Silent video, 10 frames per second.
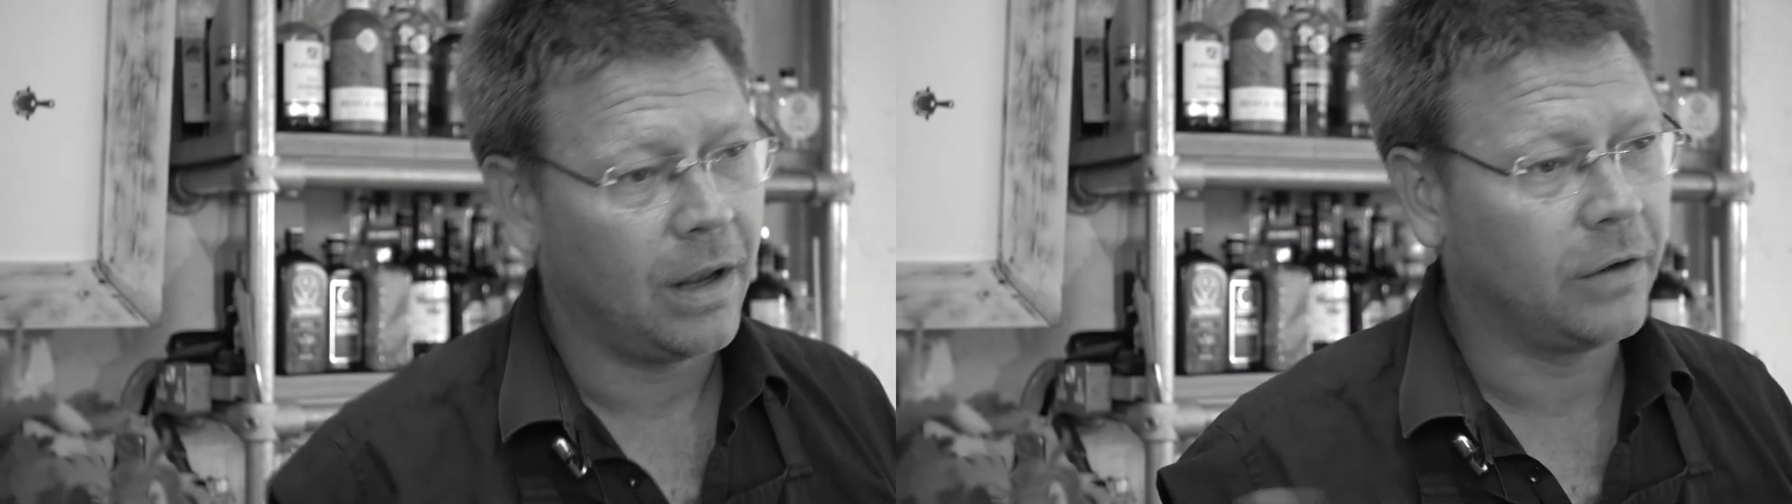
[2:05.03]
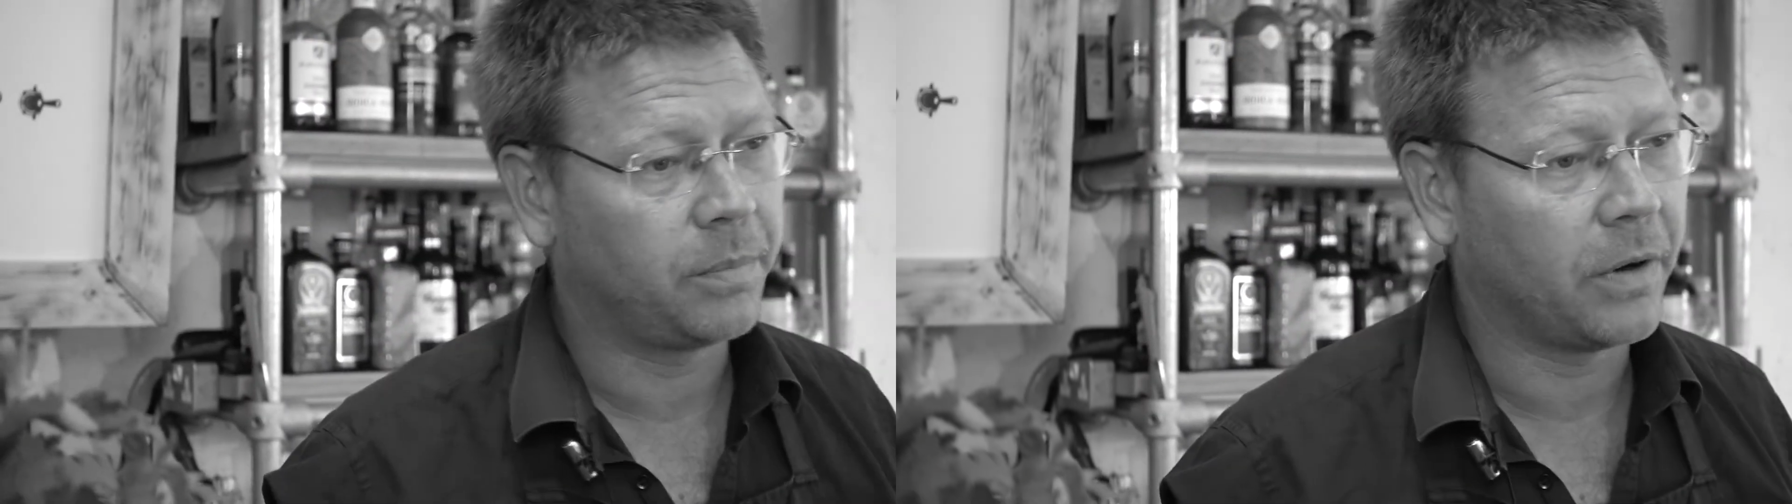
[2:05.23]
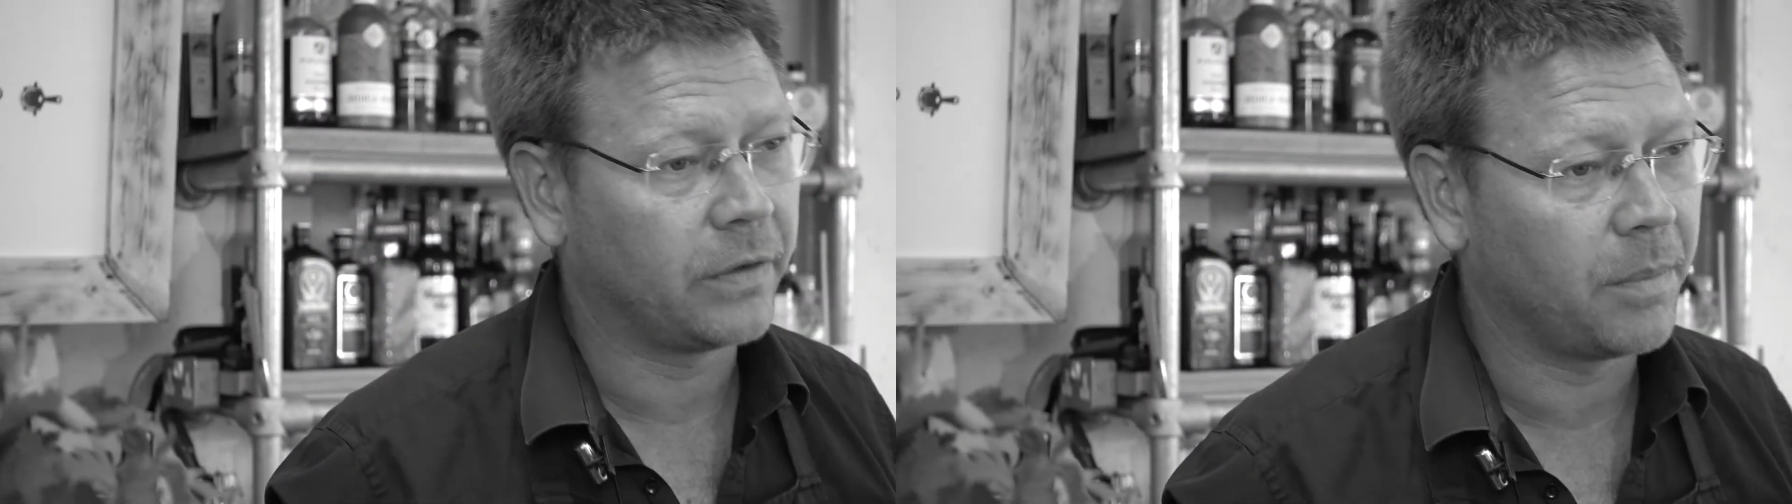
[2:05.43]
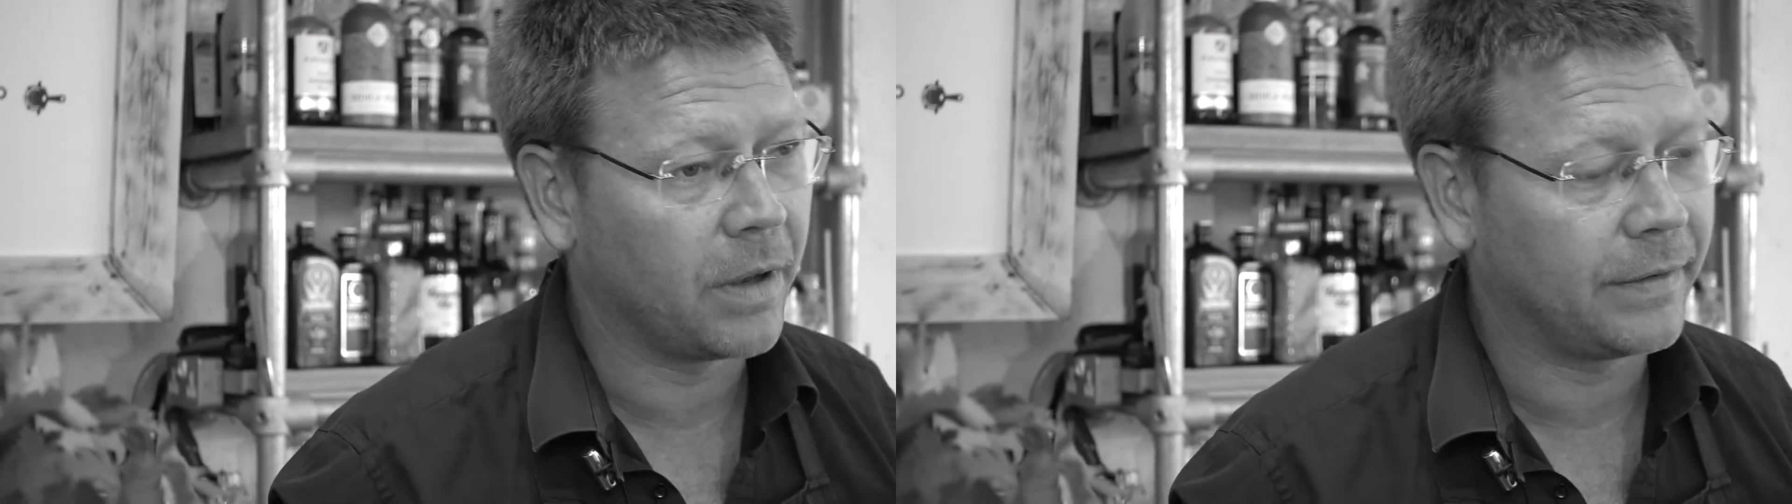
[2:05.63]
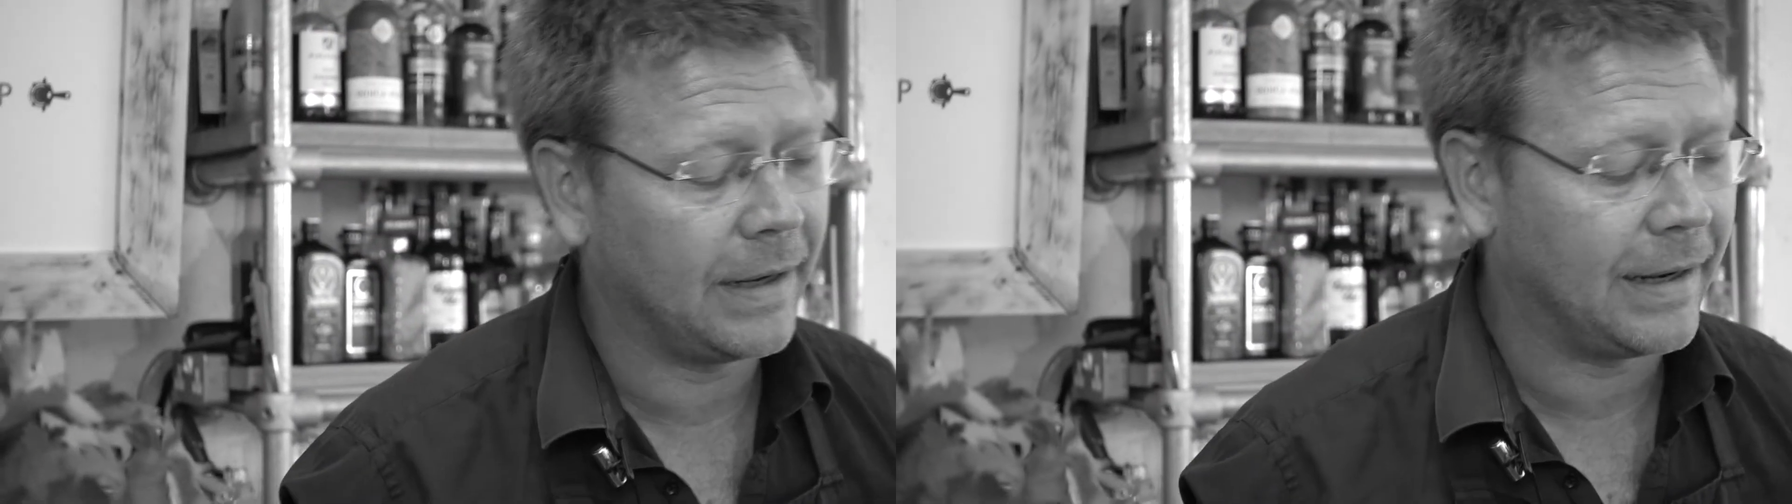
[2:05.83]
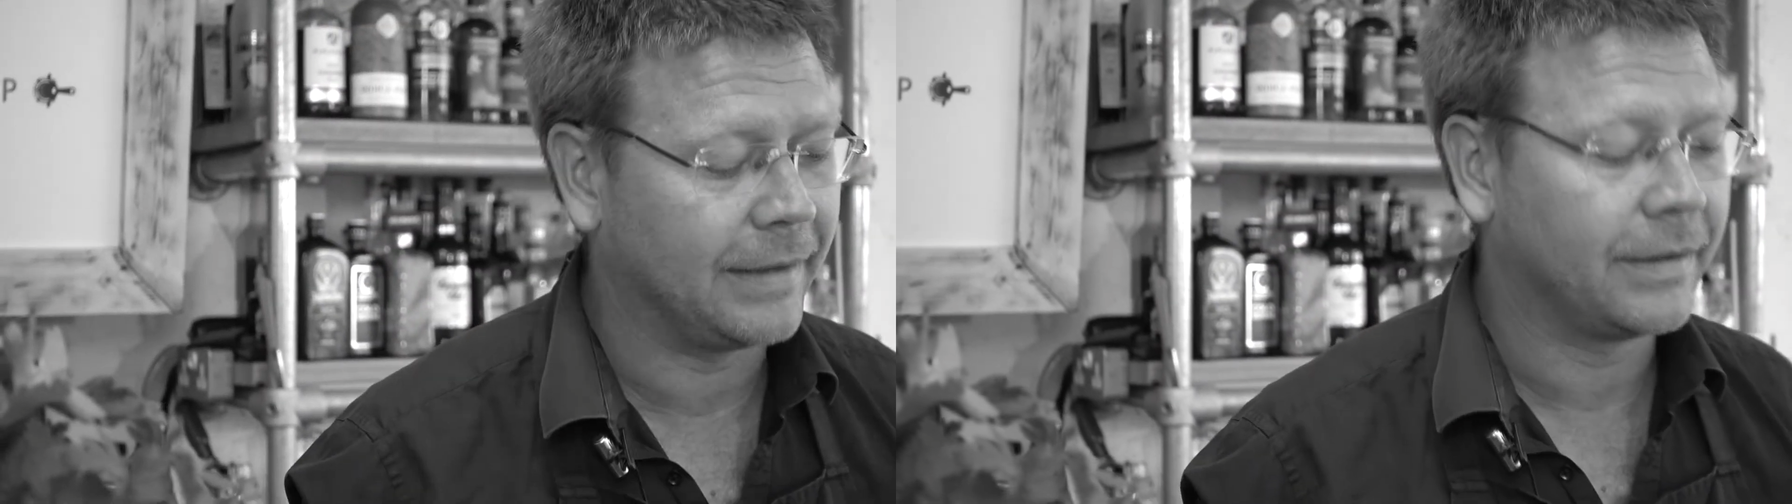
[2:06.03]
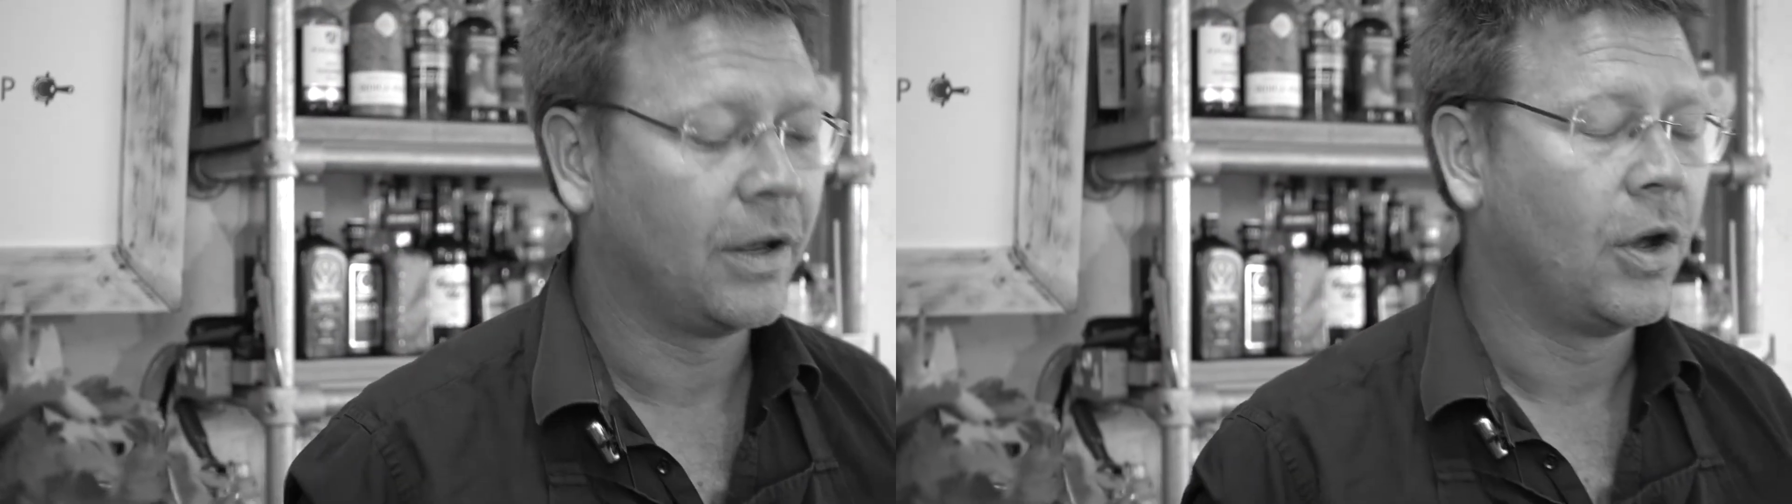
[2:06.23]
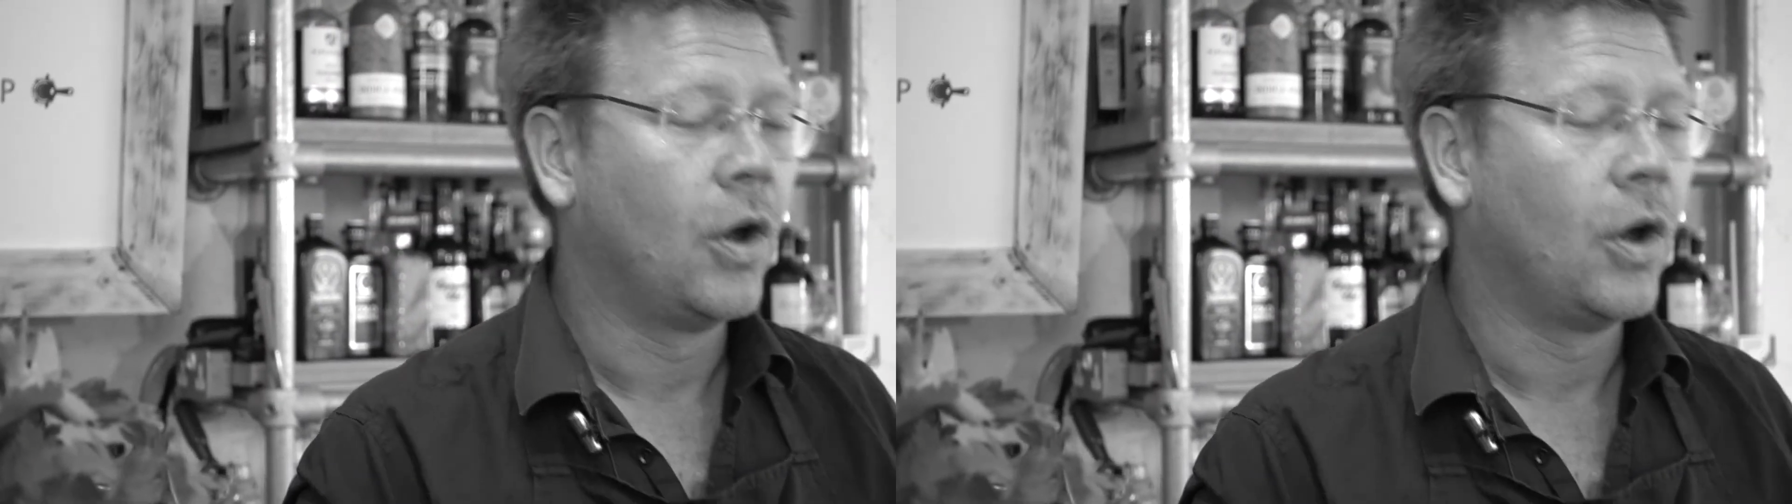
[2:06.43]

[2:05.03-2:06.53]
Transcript: espresso martinis.